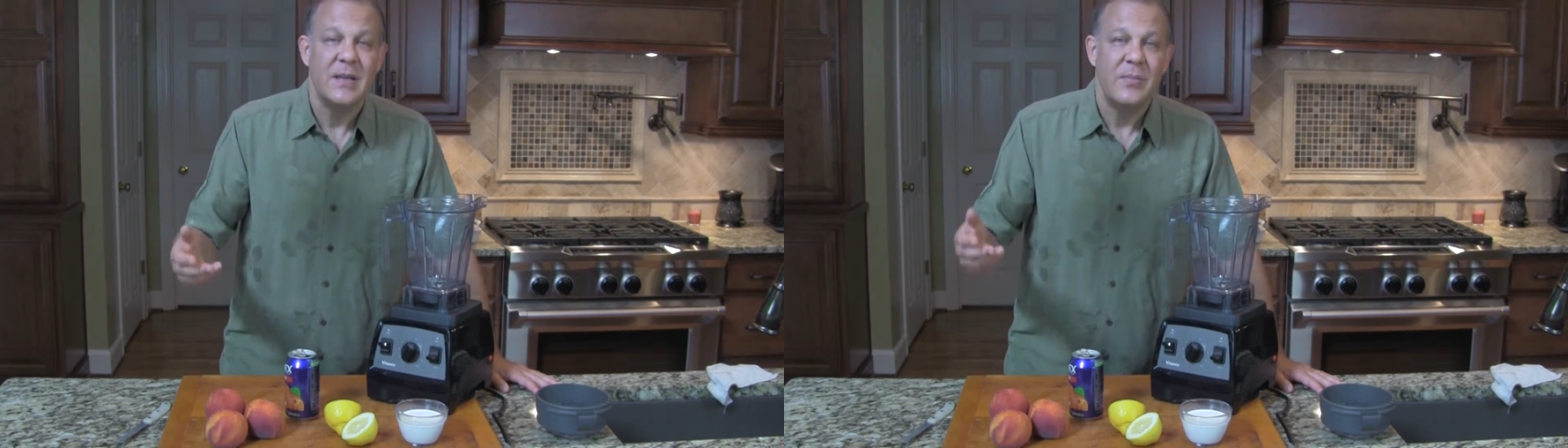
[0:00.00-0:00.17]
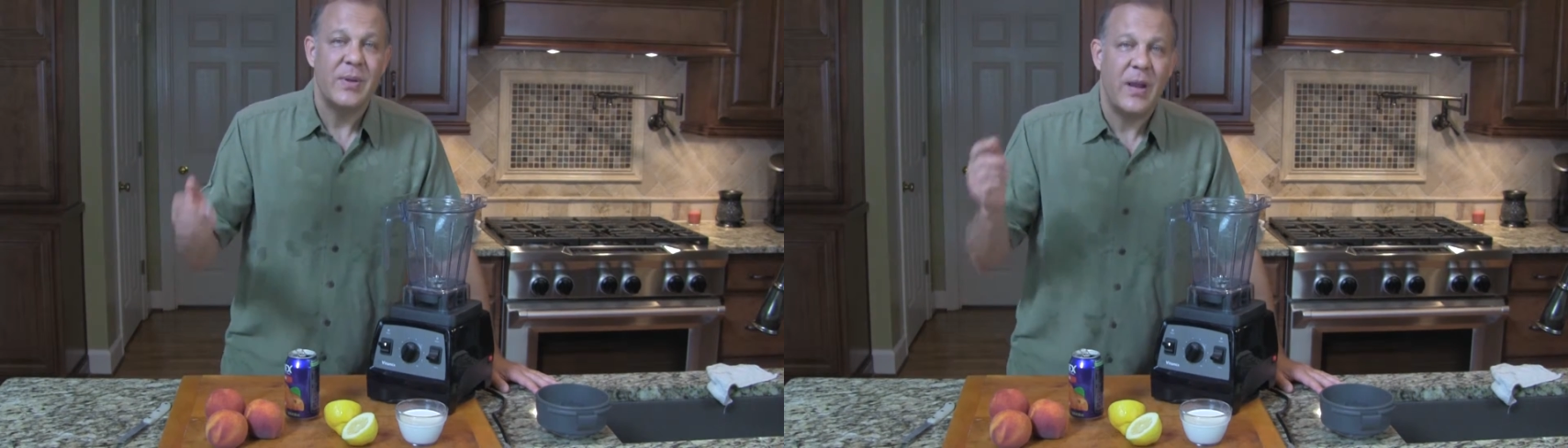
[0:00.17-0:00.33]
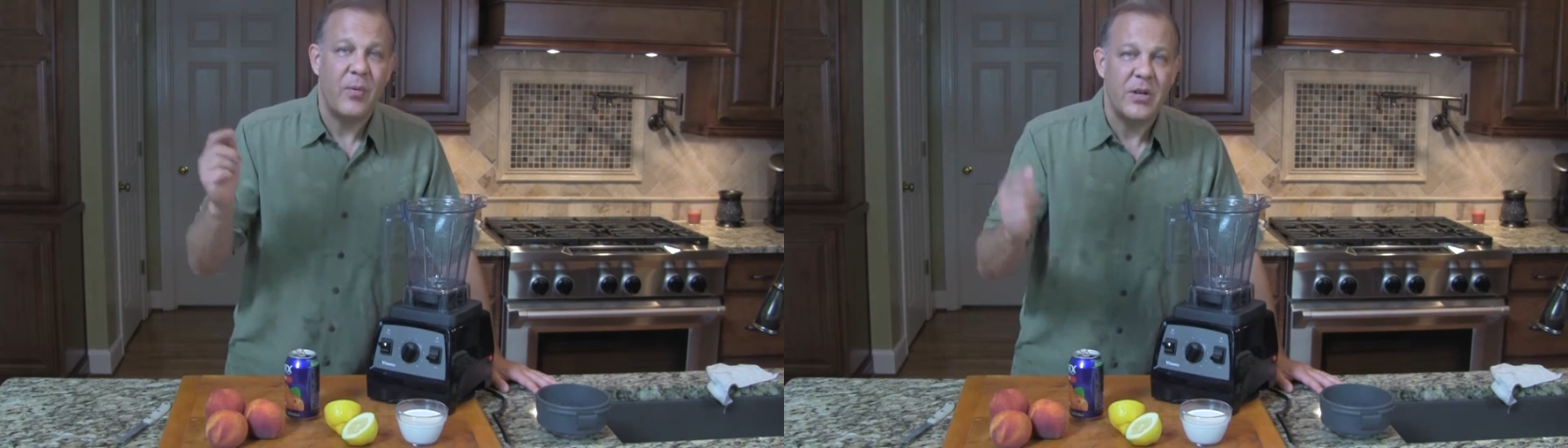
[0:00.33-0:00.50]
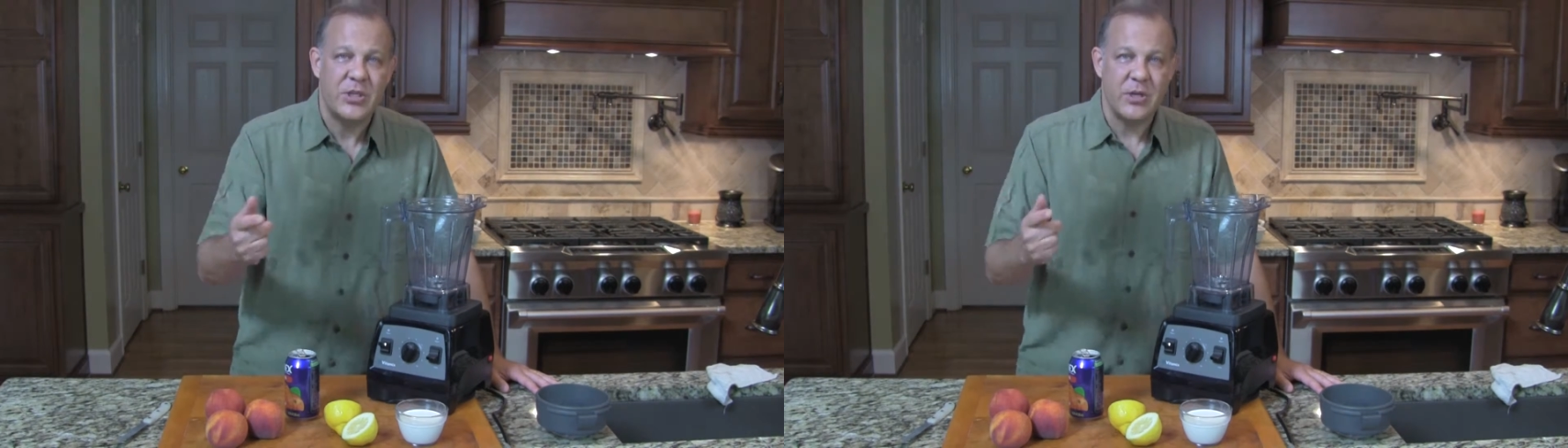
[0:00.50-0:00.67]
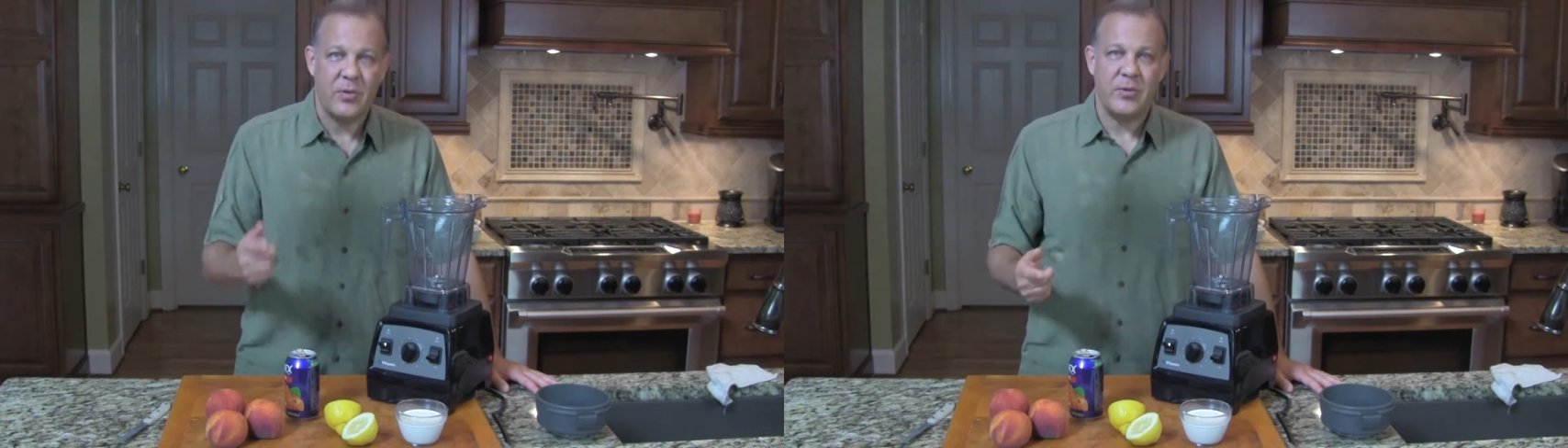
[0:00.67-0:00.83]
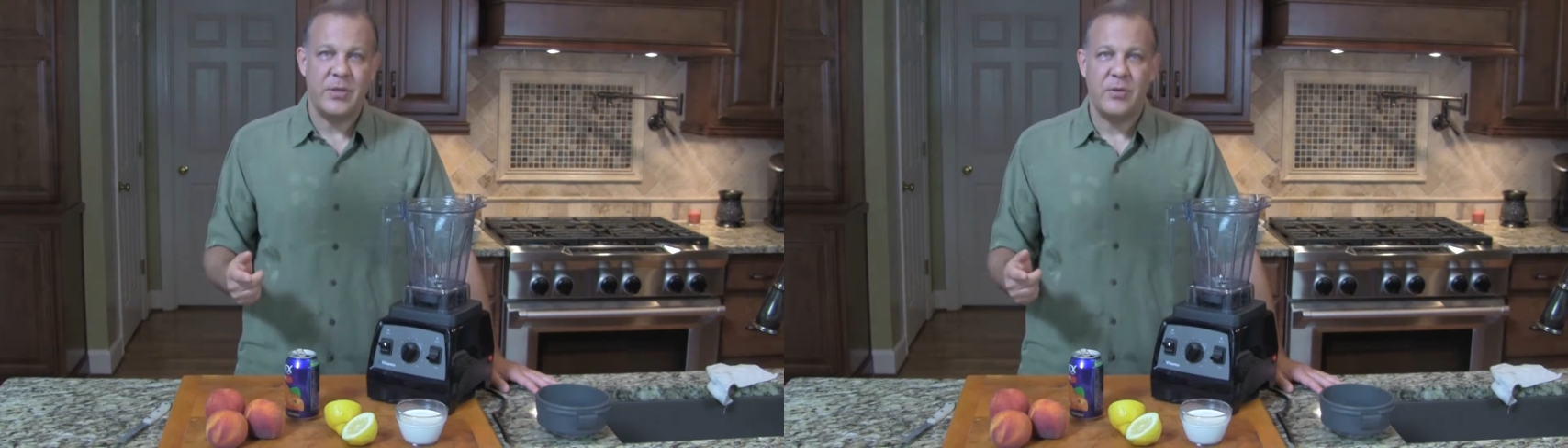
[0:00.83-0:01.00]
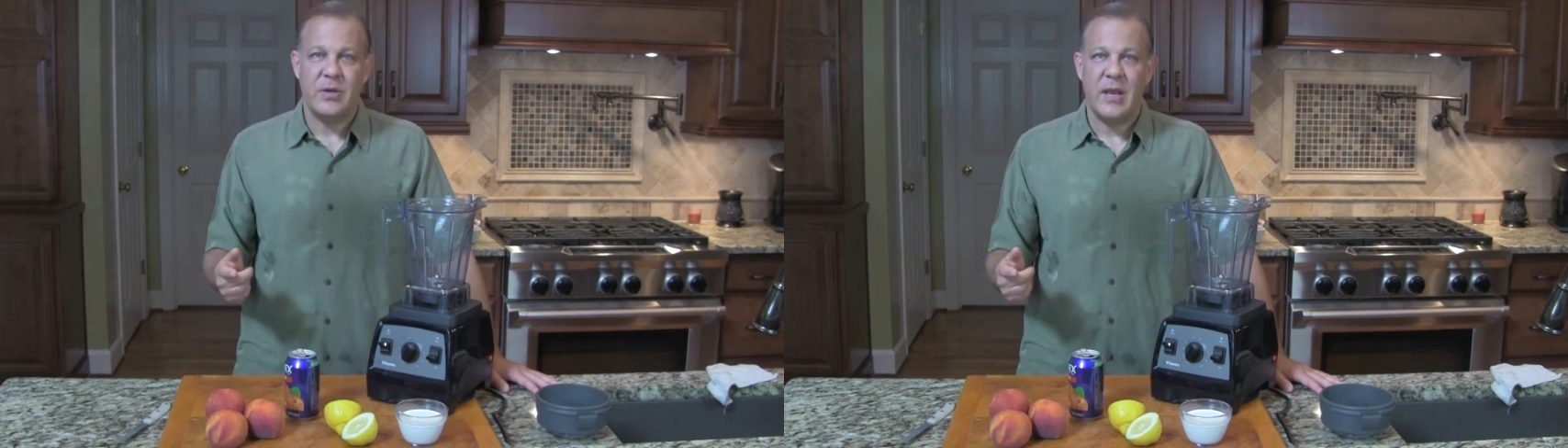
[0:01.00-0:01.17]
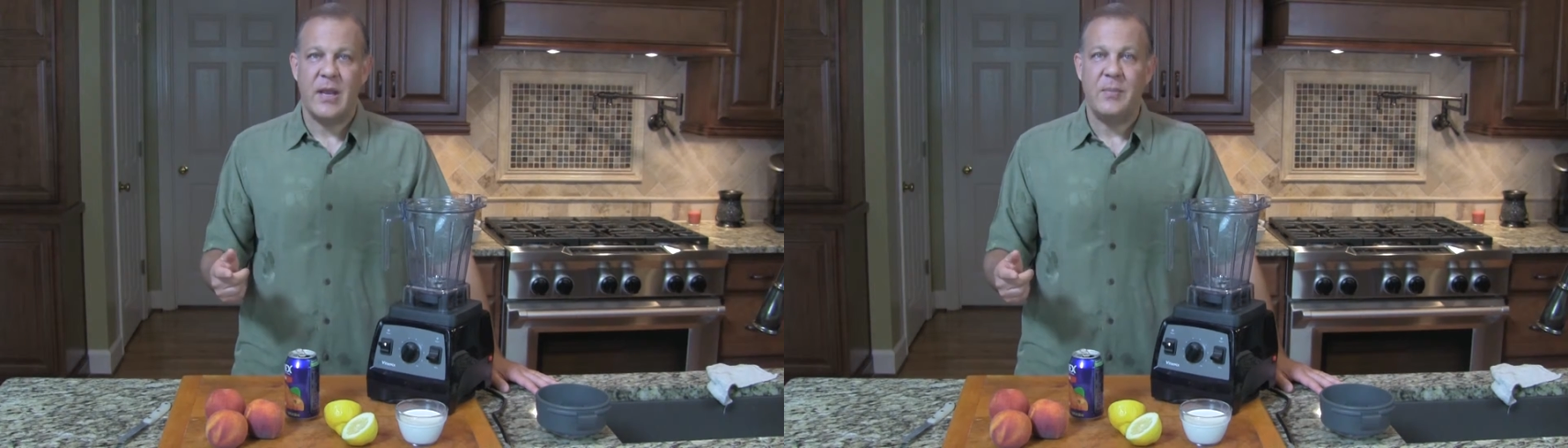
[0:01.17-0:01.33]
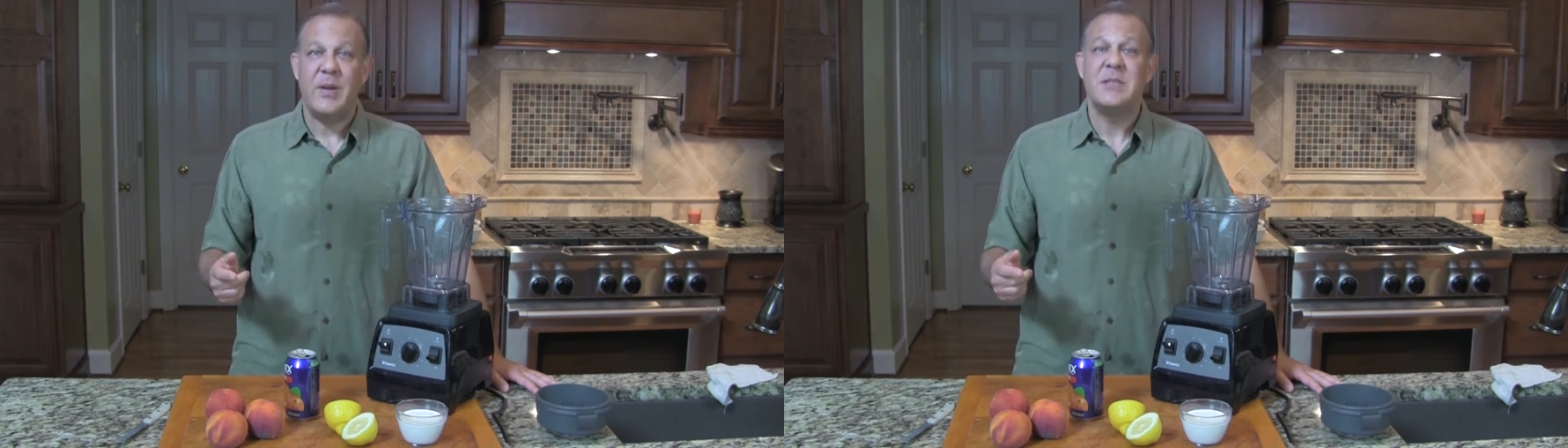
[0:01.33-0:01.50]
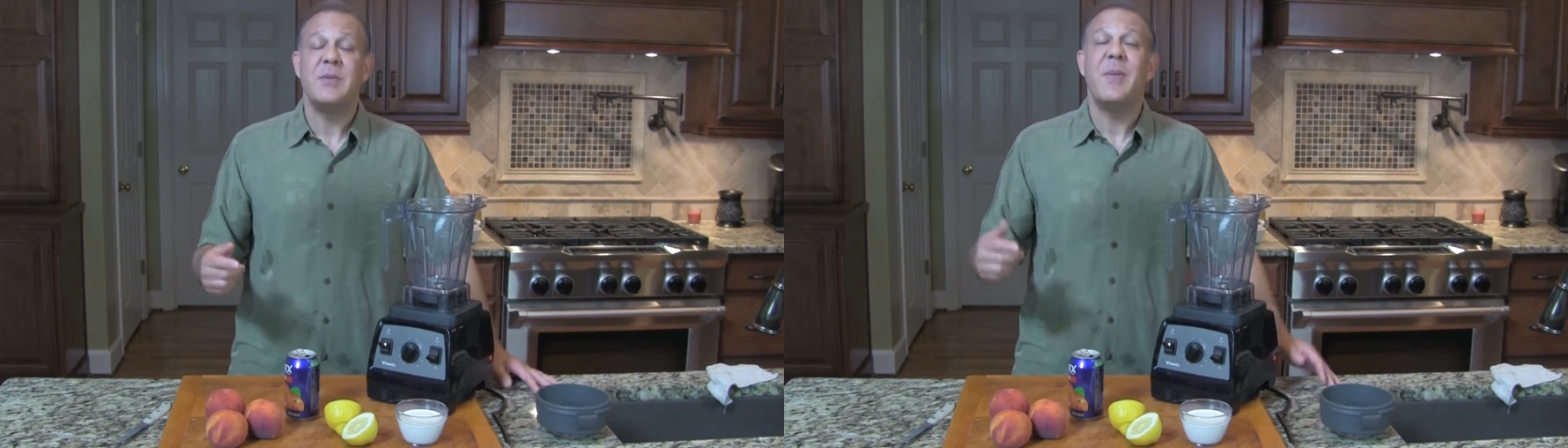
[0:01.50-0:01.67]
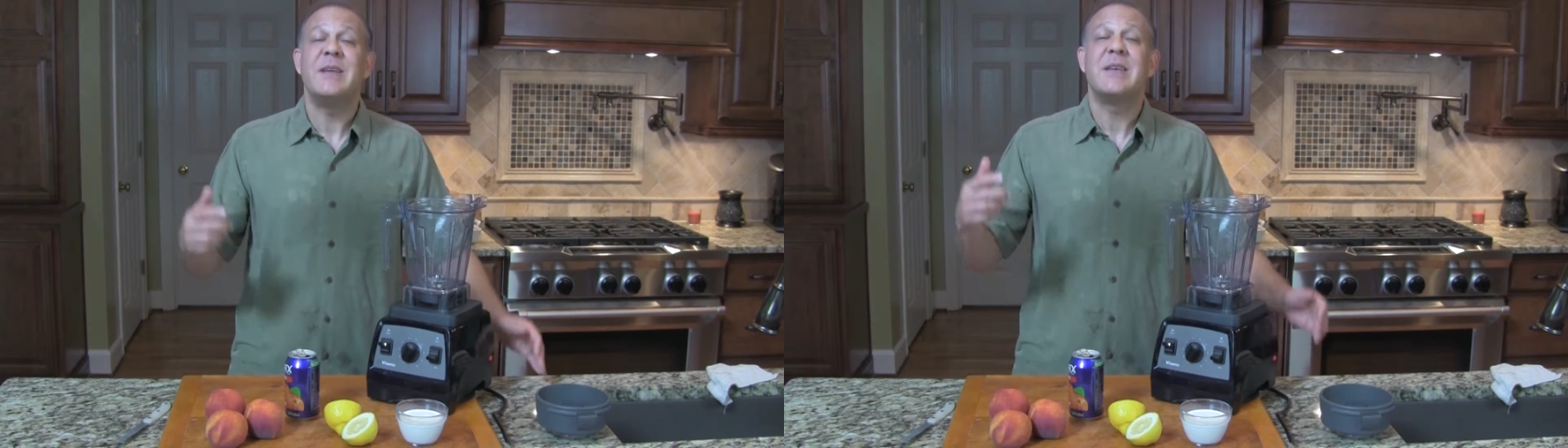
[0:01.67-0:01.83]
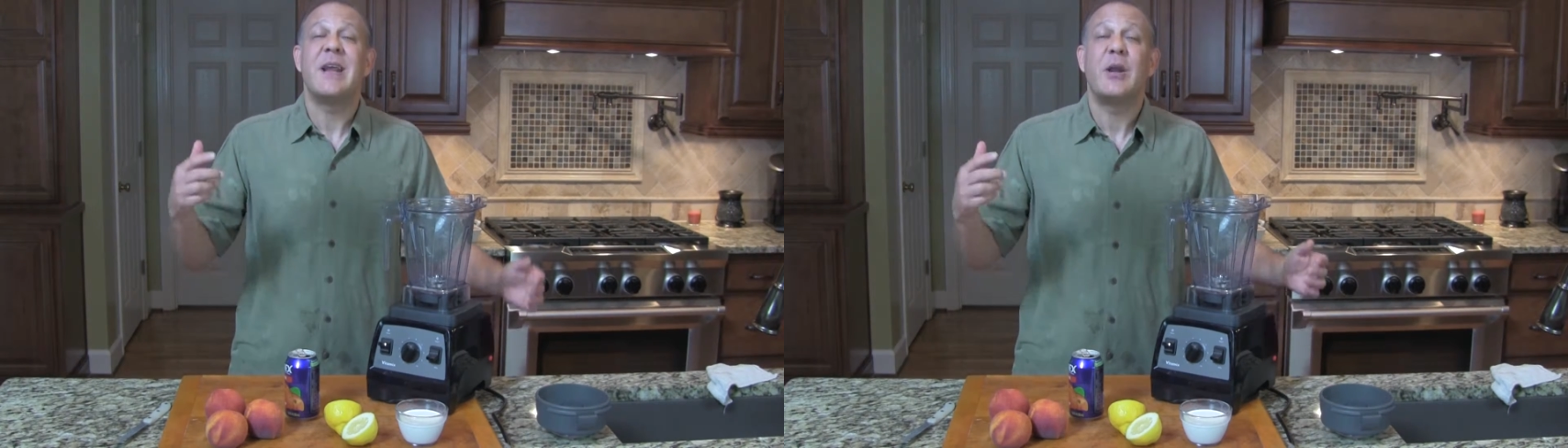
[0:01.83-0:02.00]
But I want to share it with you today because it makes a